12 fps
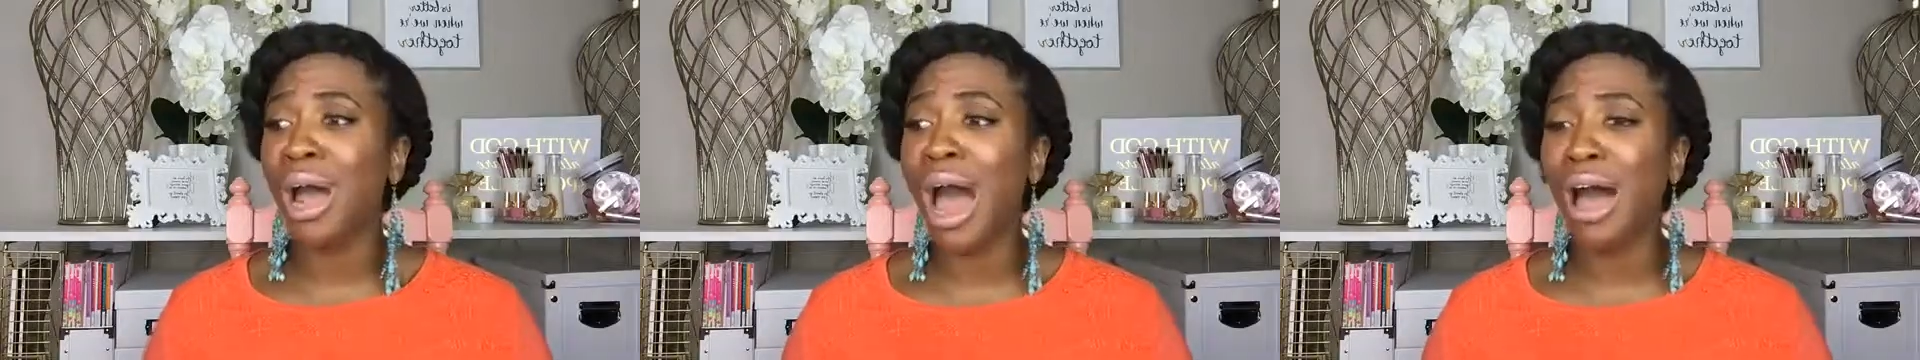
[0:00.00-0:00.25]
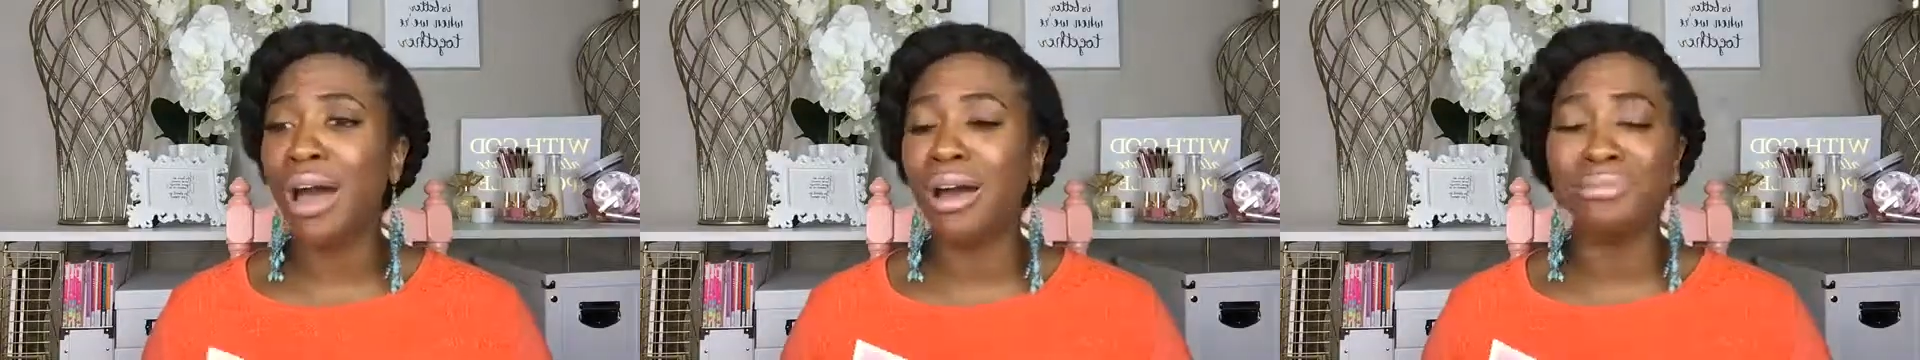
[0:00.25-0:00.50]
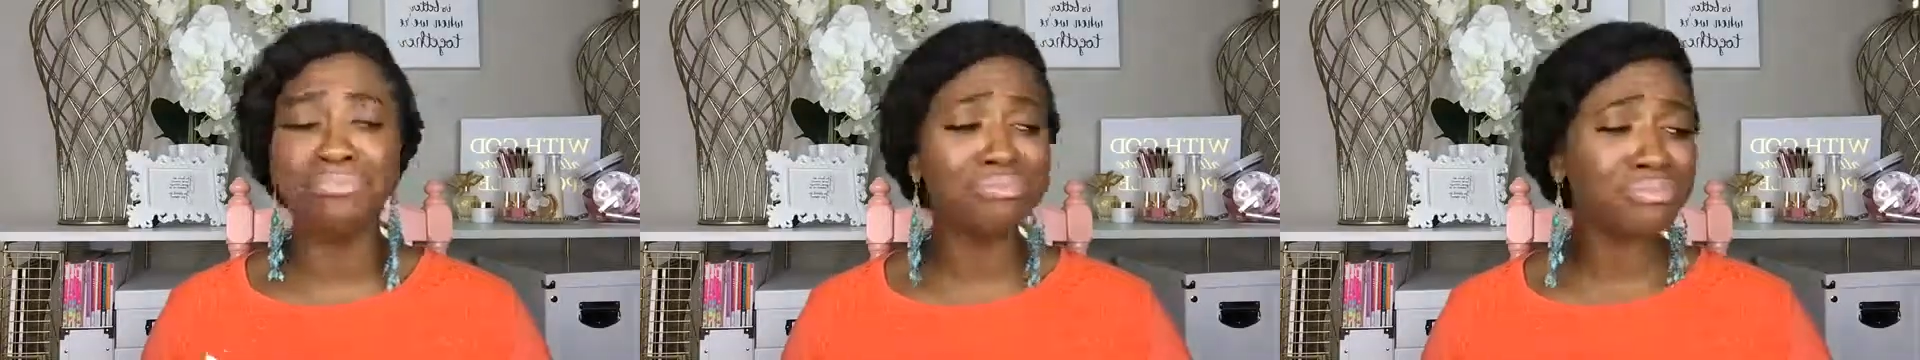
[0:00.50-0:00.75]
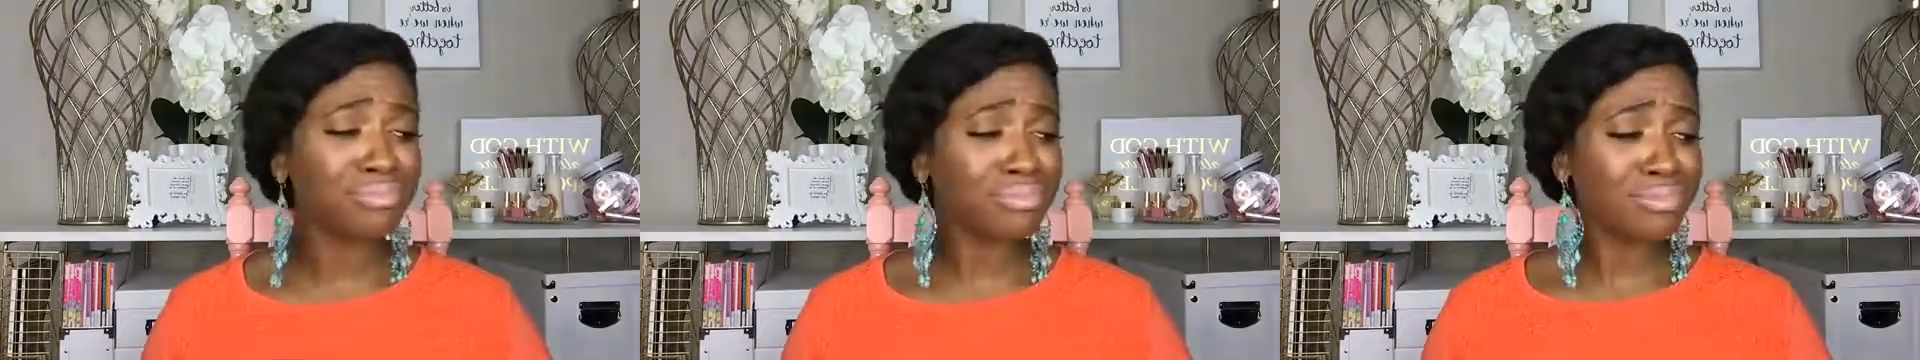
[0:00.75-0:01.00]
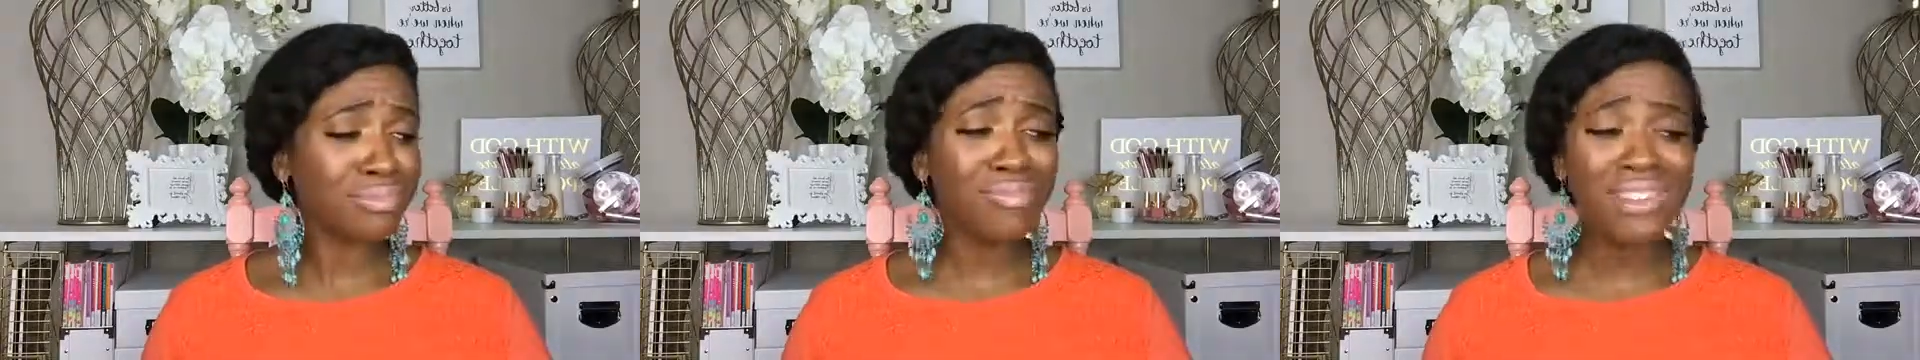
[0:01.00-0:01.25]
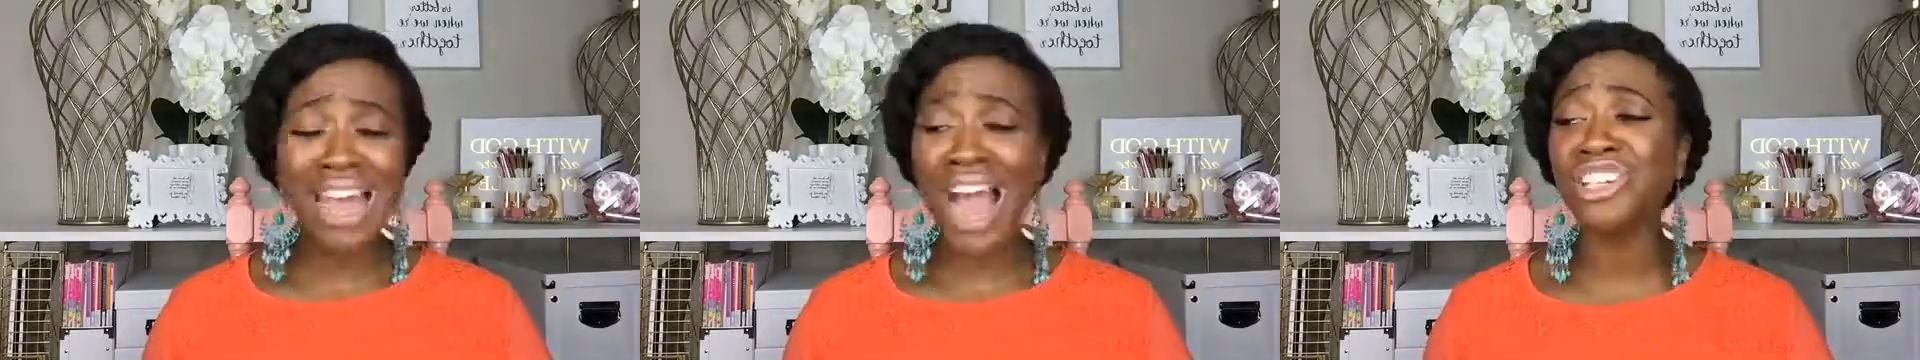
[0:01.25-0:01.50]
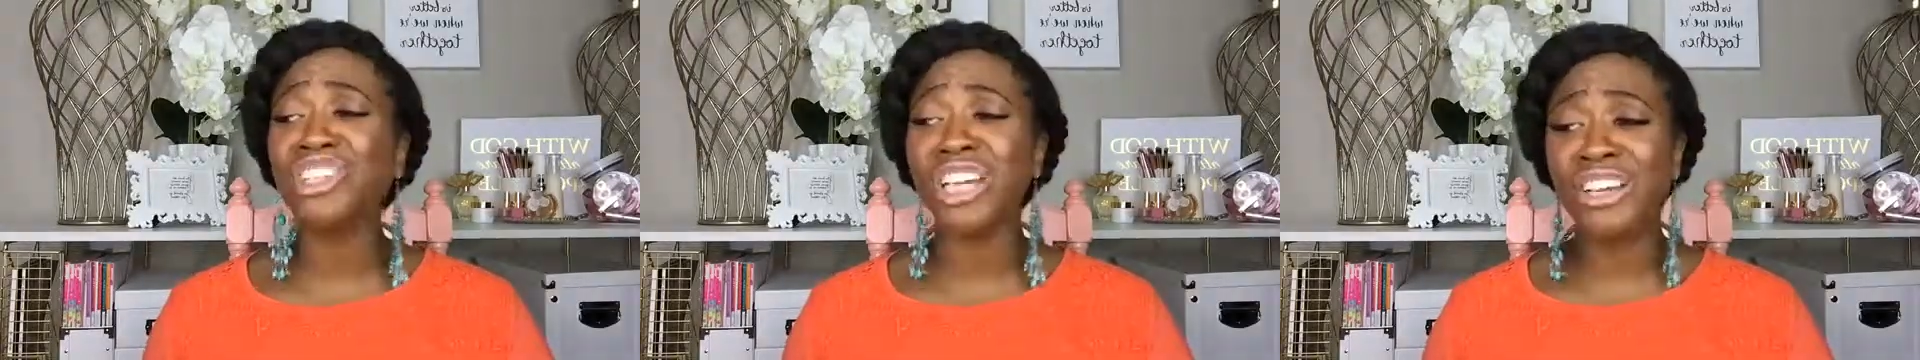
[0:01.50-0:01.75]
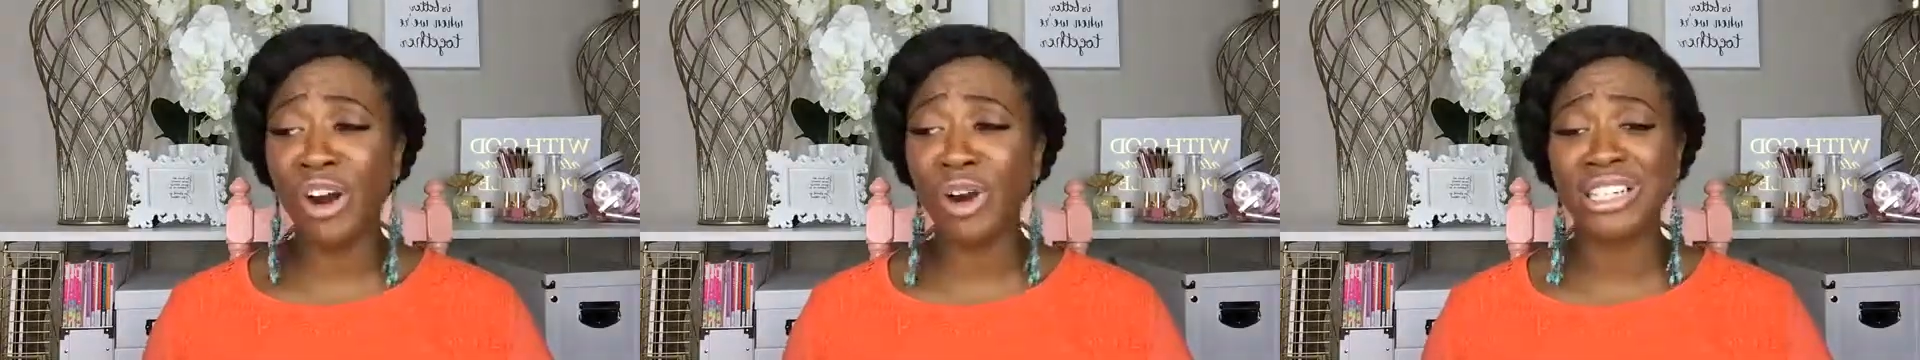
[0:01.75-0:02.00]
I should
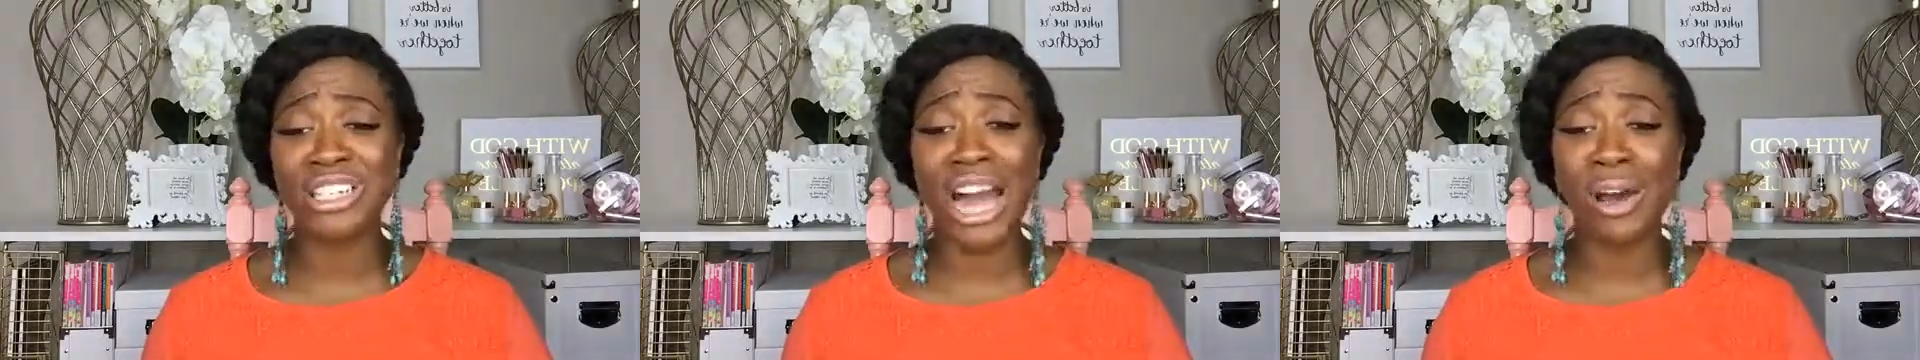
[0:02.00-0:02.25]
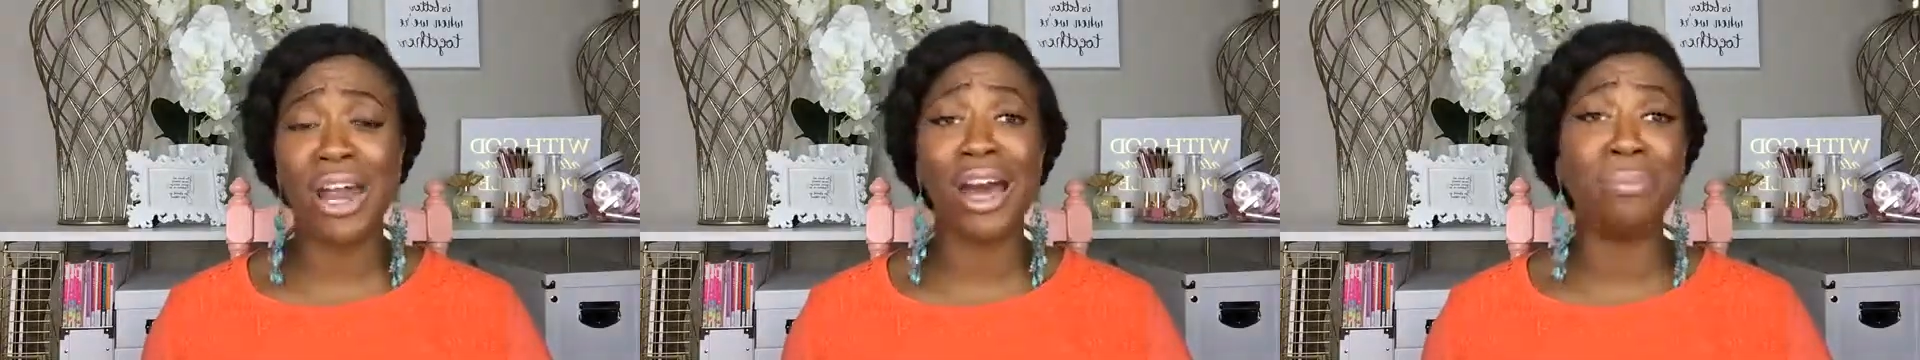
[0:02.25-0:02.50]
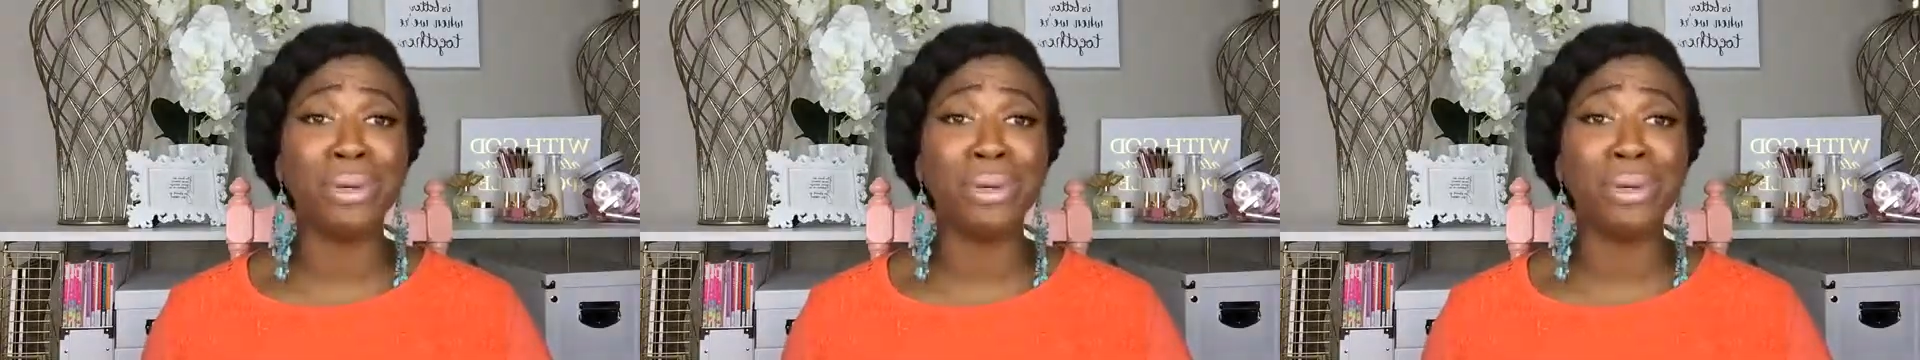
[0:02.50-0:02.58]
give her a shout out,